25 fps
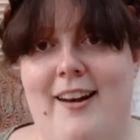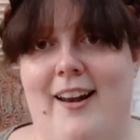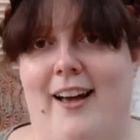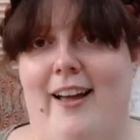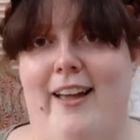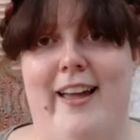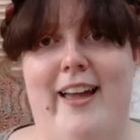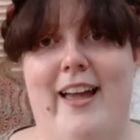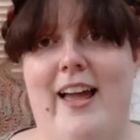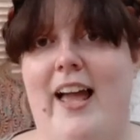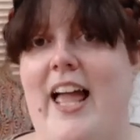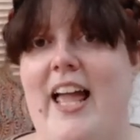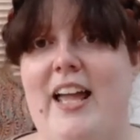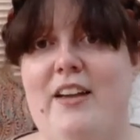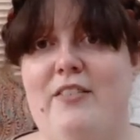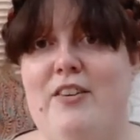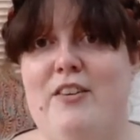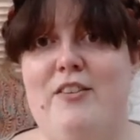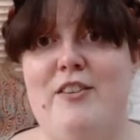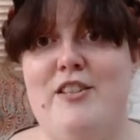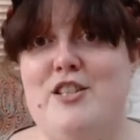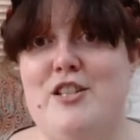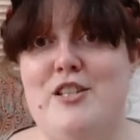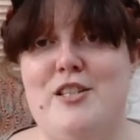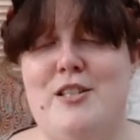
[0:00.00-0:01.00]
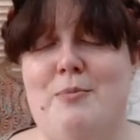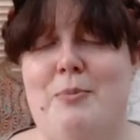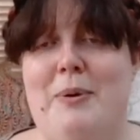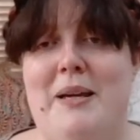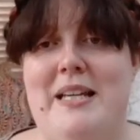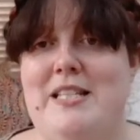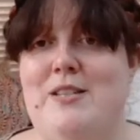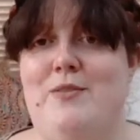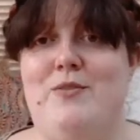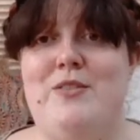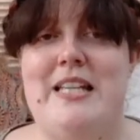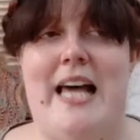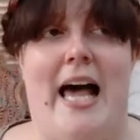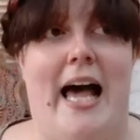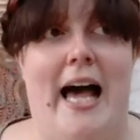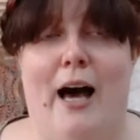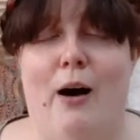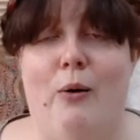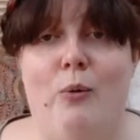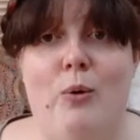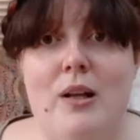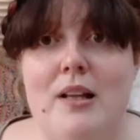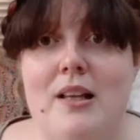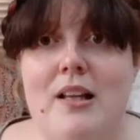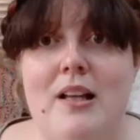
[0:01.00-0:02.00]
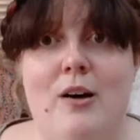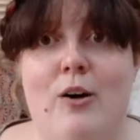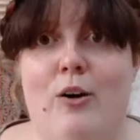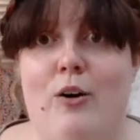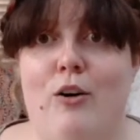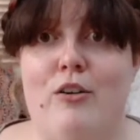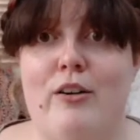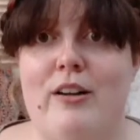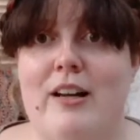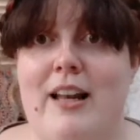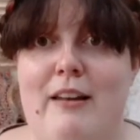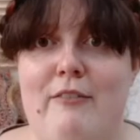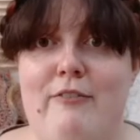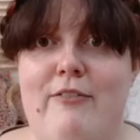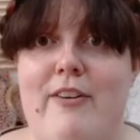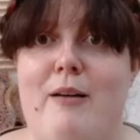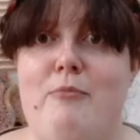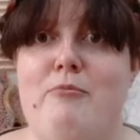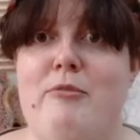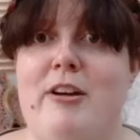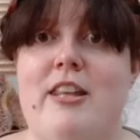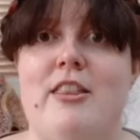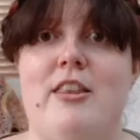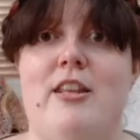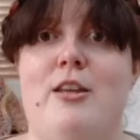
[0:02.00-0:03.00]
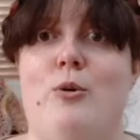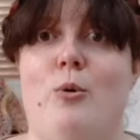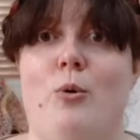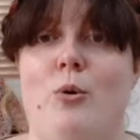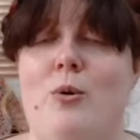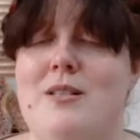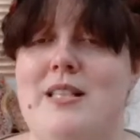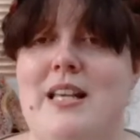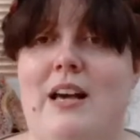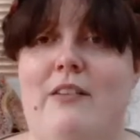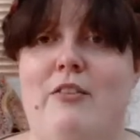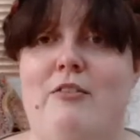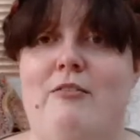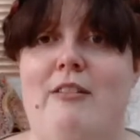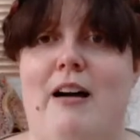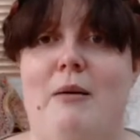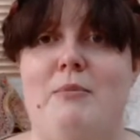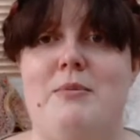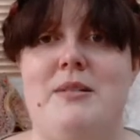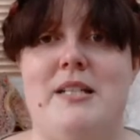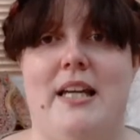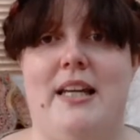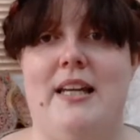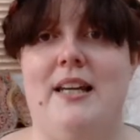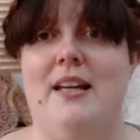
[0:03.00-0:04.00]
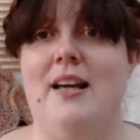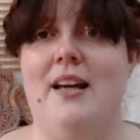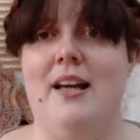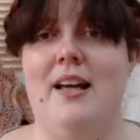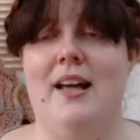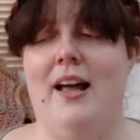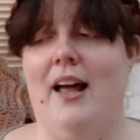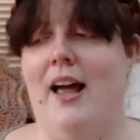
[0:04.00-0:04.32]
Like, even if it's just a piece of towel or fabric that you always have it wrapped in,